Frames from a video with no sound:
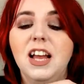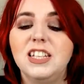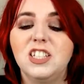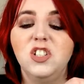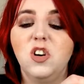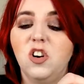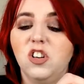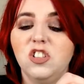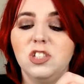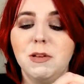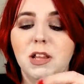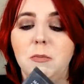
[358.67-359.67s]
It's not a
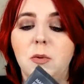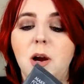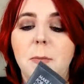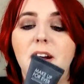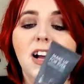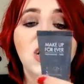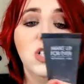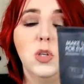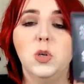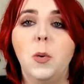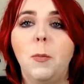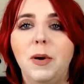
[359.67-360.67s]
good smelling primer at
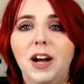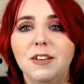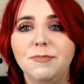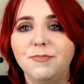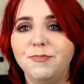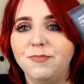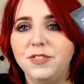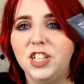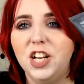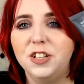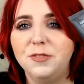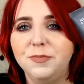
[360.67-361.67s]
all, but
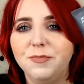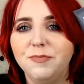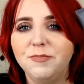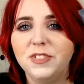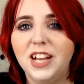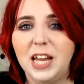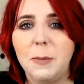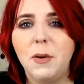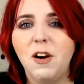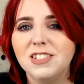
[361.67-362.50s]
you know, I get